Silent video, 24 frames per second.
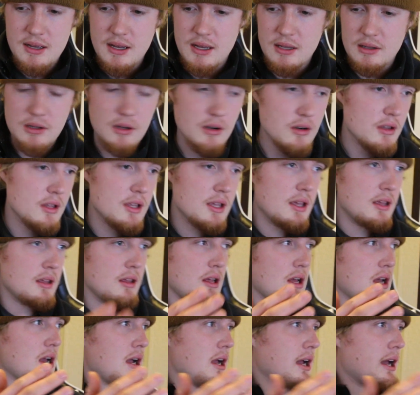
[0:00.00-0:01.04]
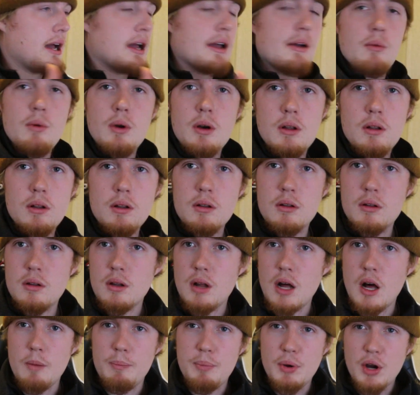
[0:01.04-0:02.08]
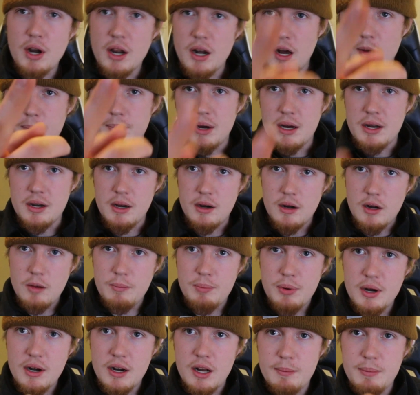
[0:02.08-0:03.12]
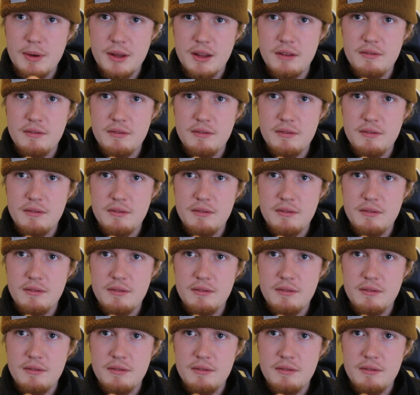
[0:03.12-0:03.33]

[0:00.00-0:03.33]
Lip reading: Literally, I'll put it up on here. I'll put it up on